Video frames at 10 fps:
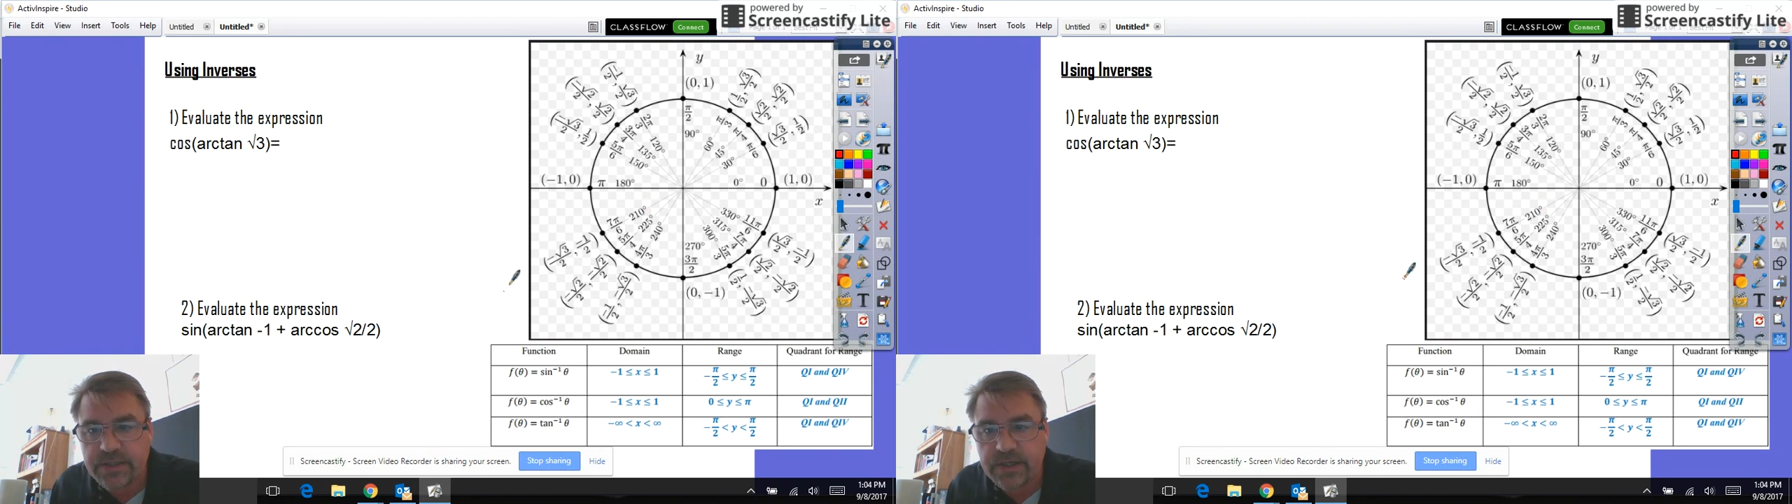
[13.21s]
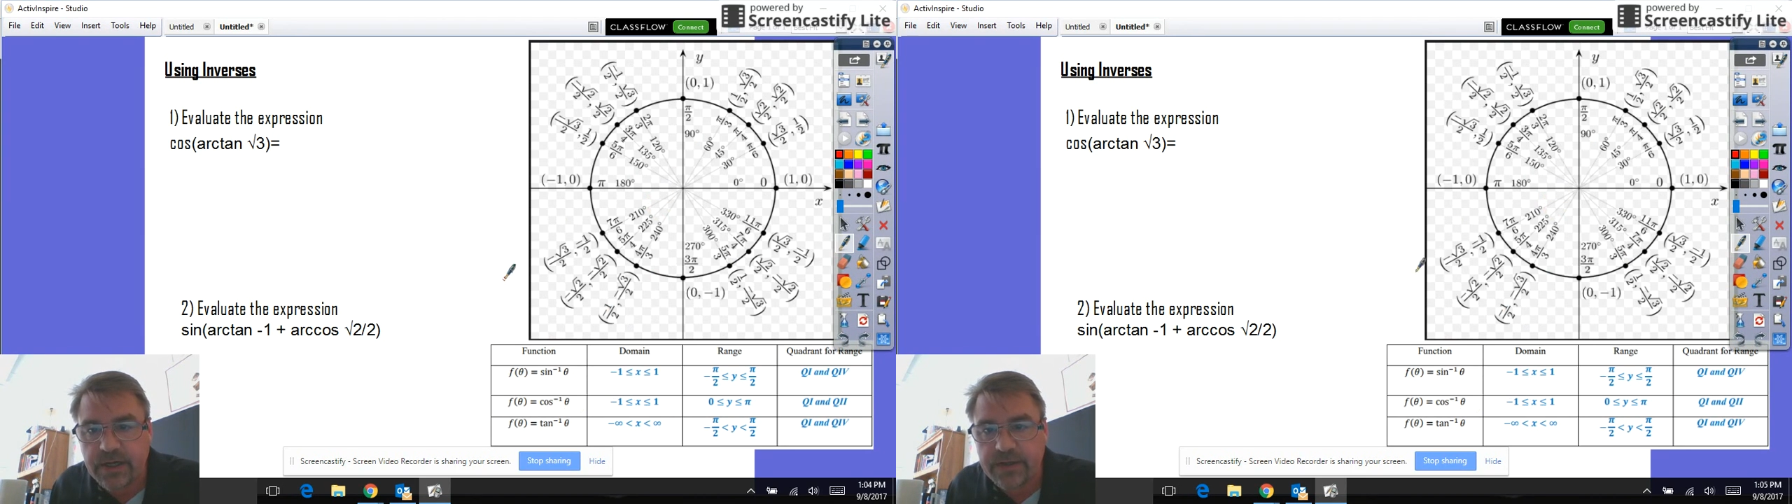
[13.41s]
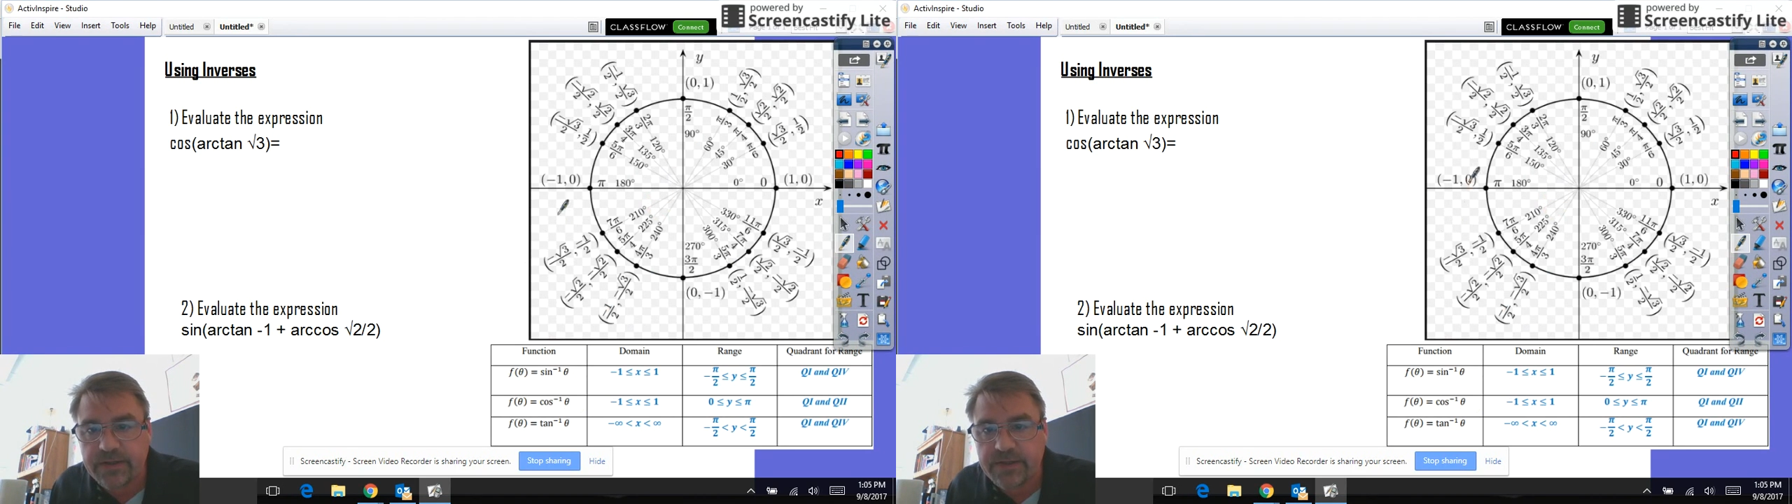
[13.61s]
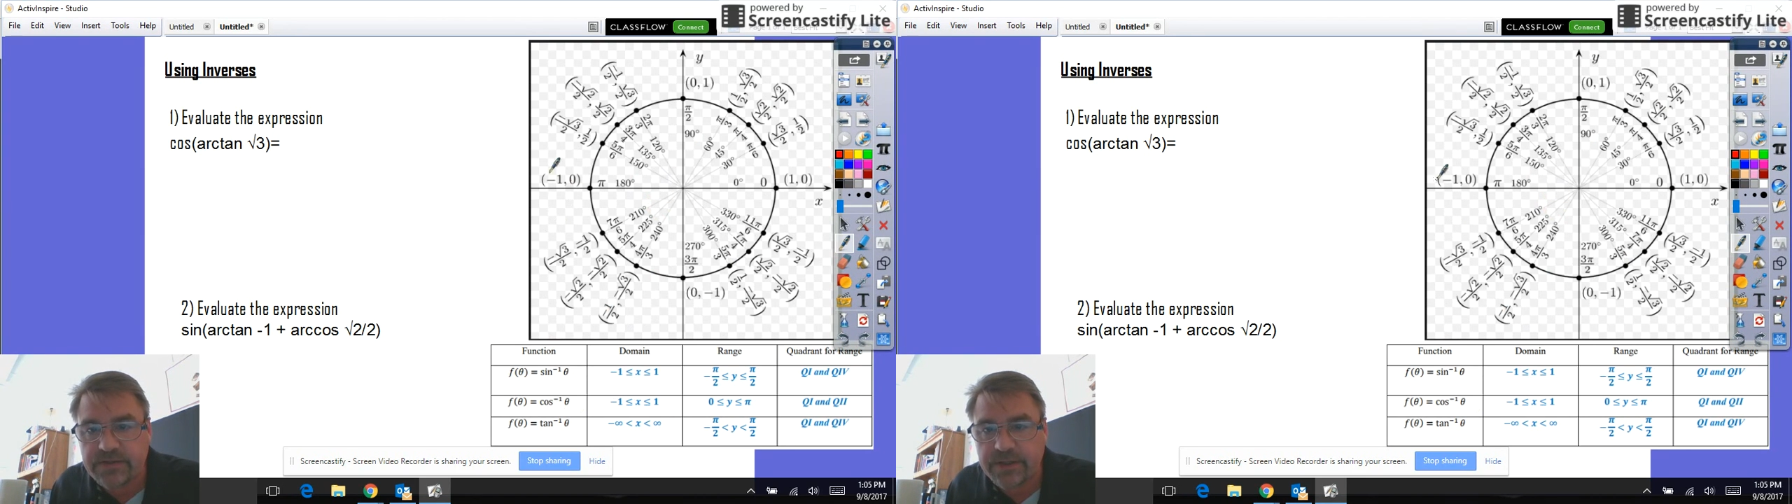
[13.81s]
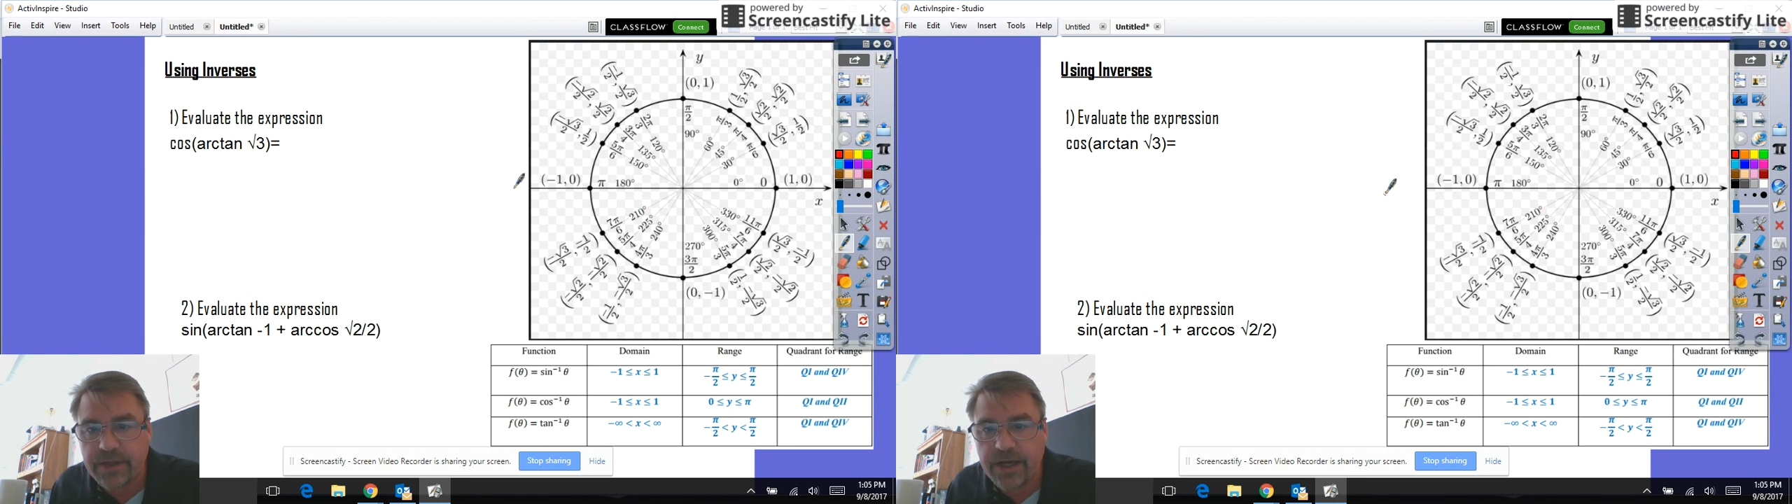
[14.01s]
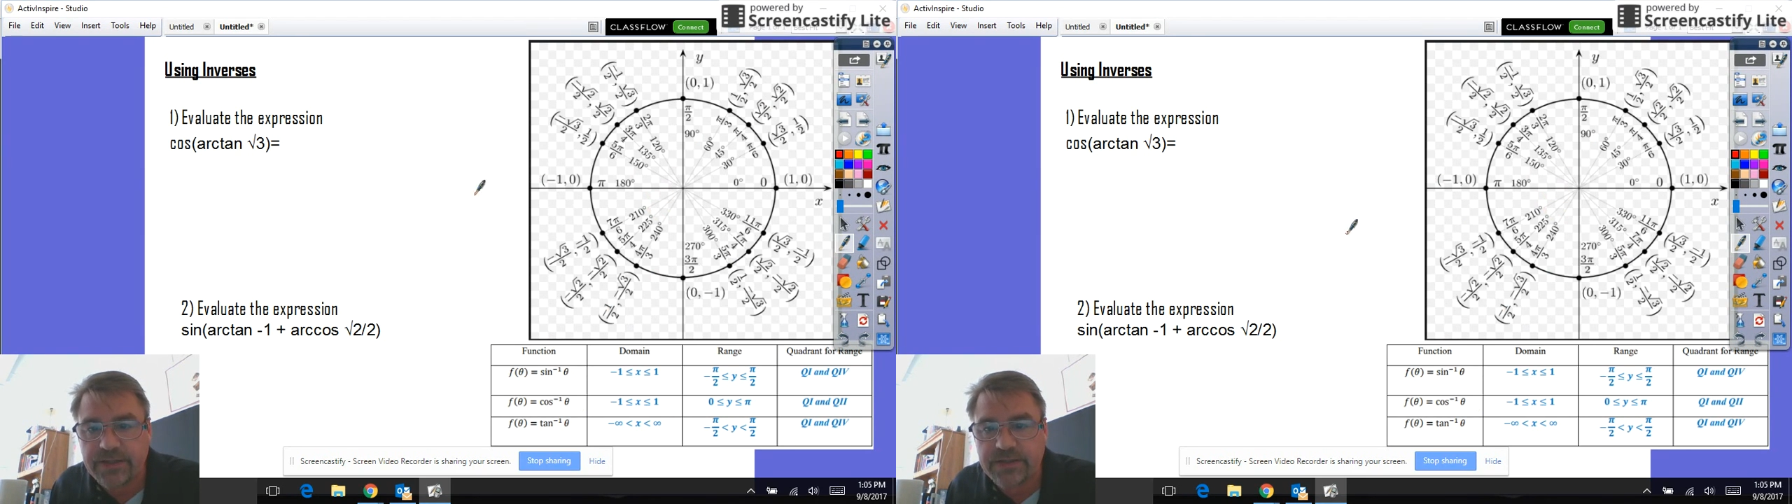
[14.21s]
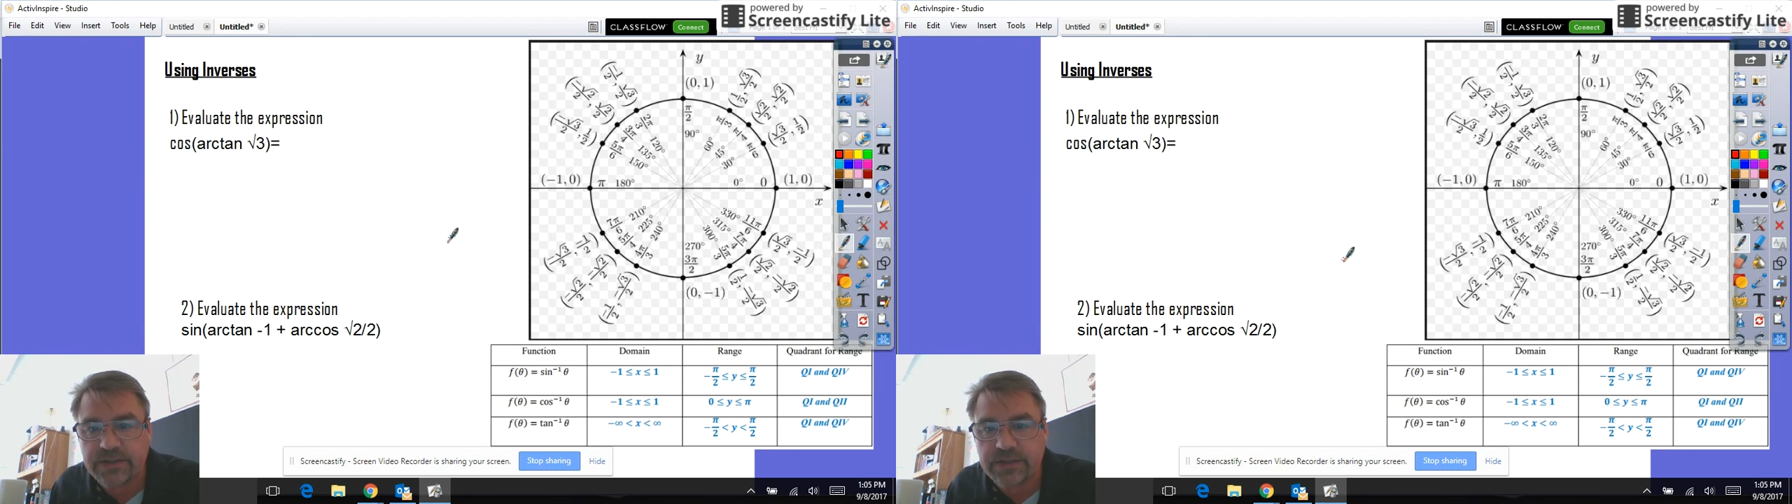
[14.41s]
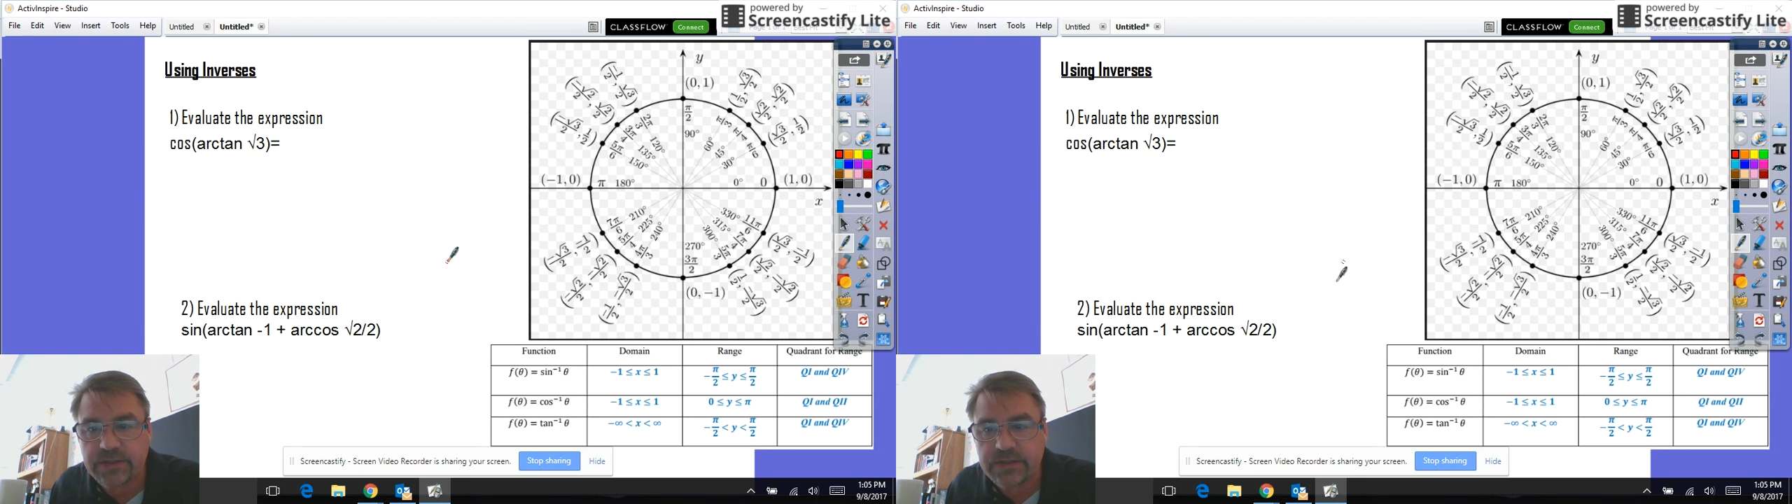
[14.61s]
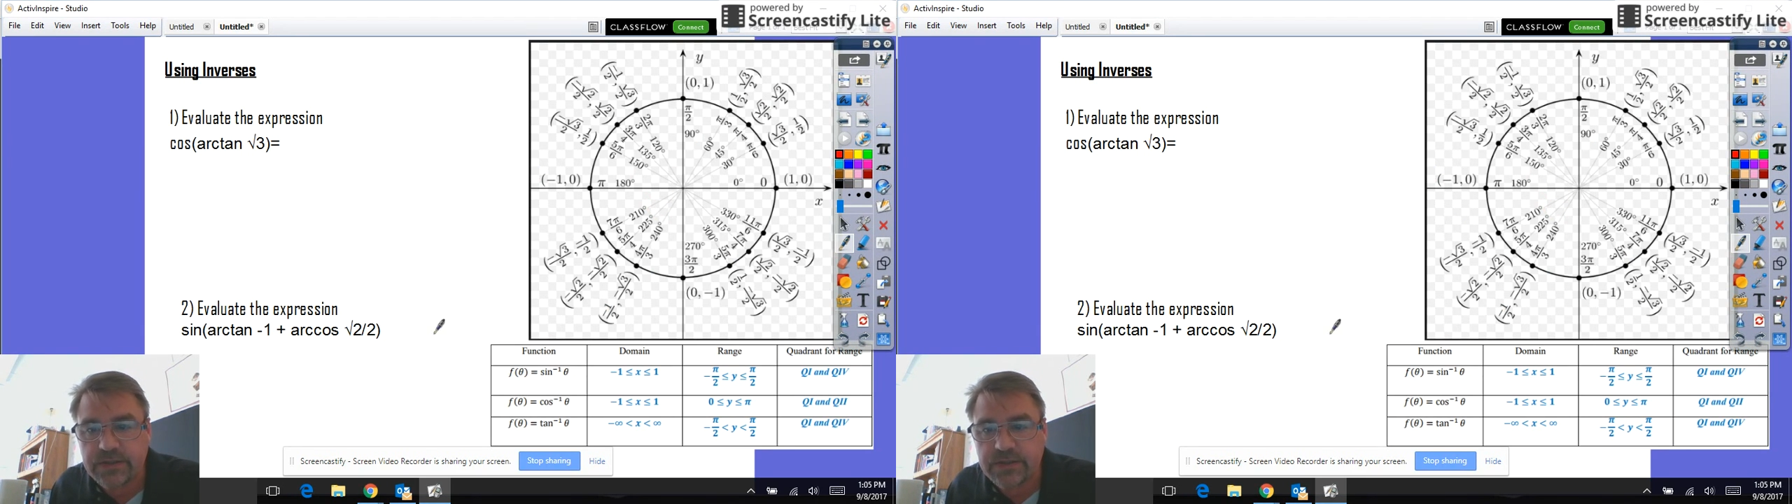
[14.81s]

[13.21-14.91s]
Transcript: There's a lot to